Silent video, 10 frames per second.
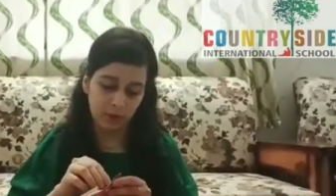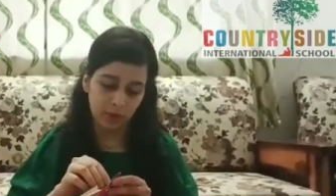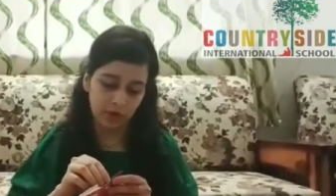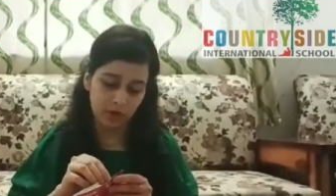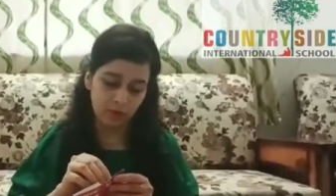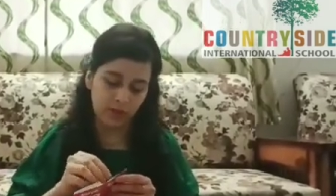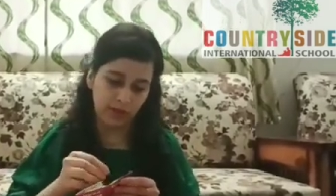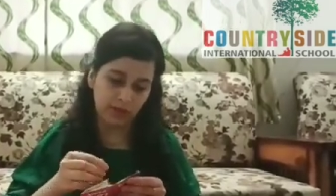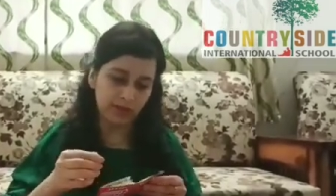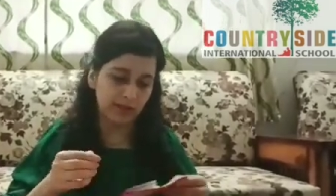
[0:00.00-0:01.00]
I'm going to
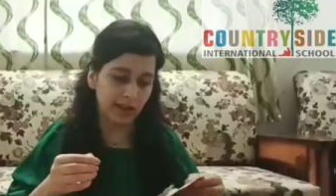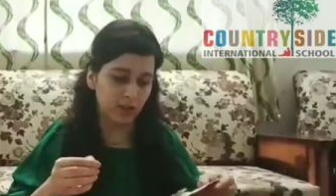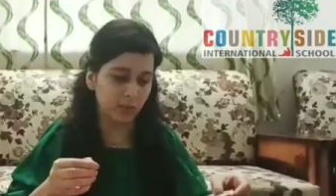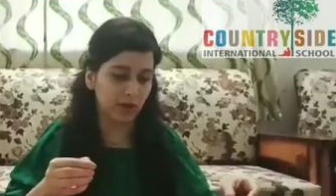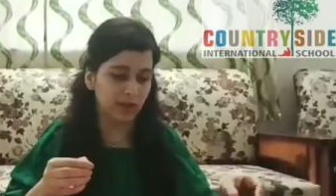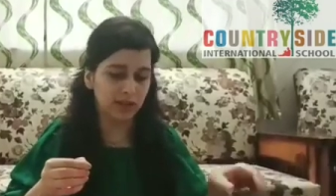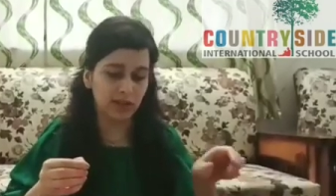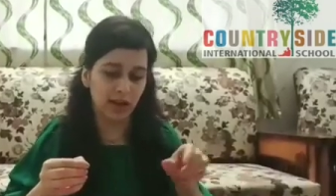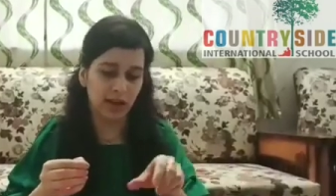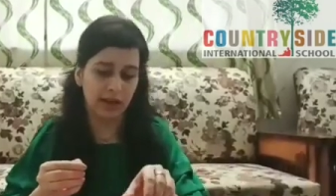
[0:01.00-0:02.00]
make this
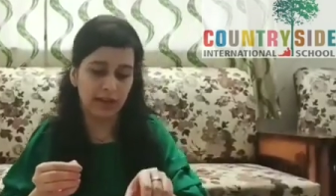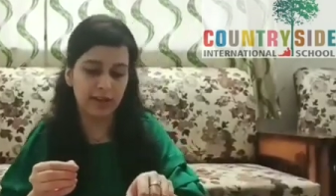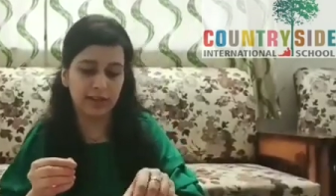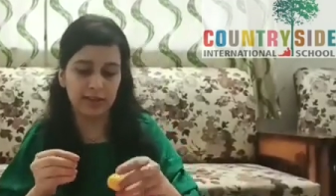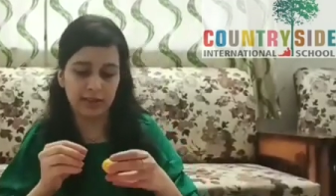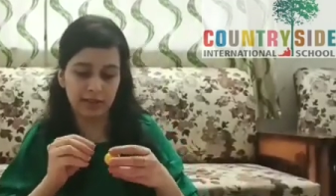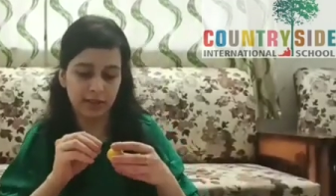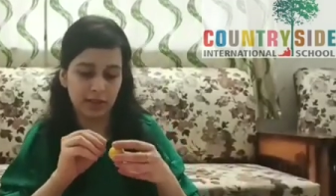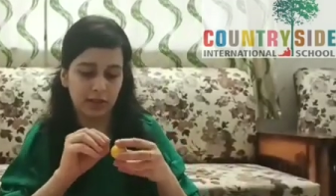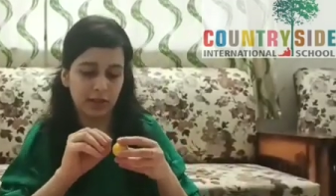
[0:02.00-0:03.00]
caterpillar's eyes
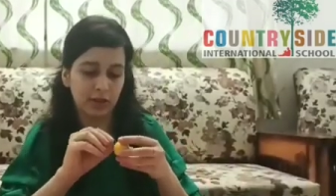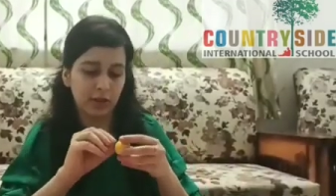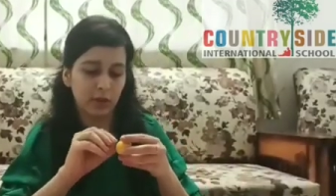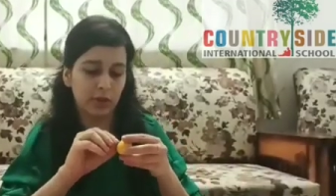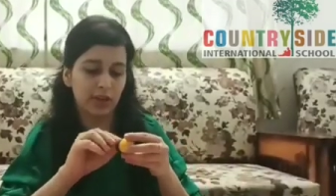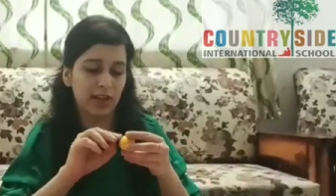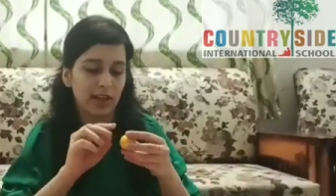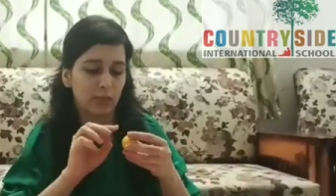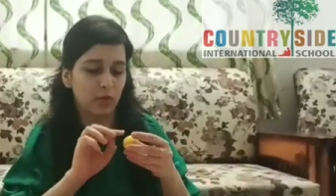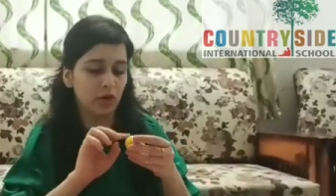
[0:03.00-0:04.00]
with
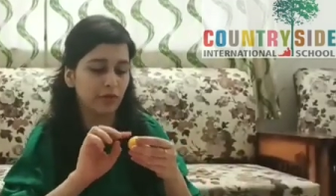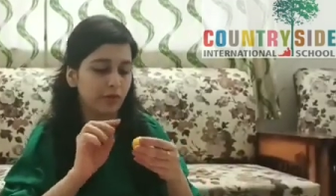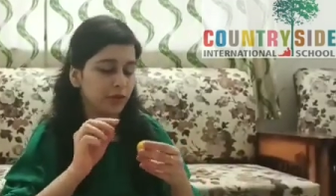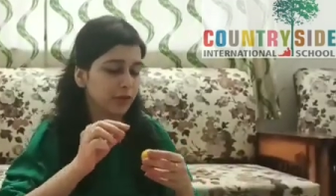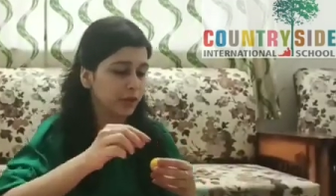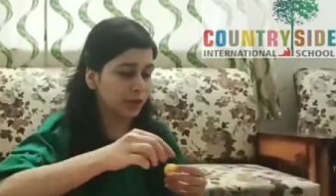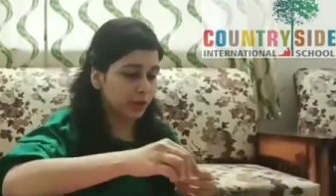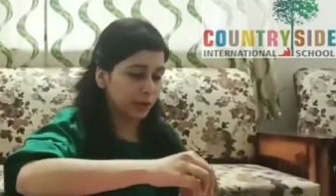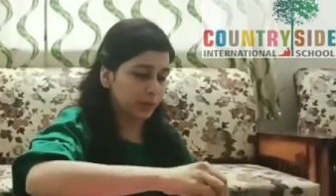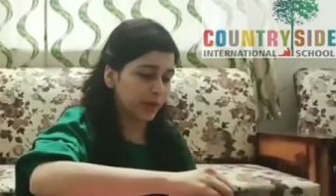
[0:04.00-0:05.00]
the help of
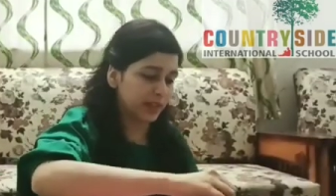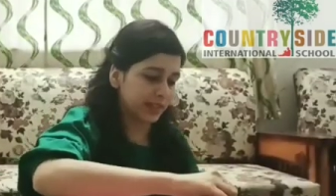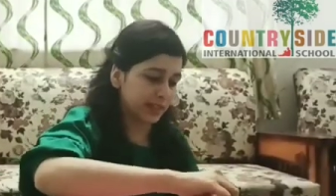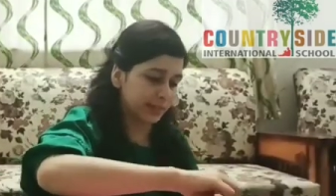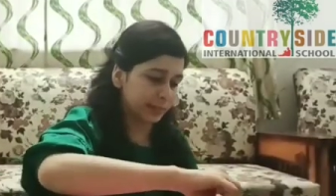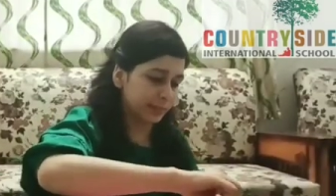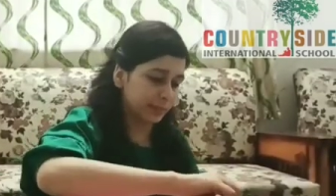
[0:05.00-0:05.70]
bindi.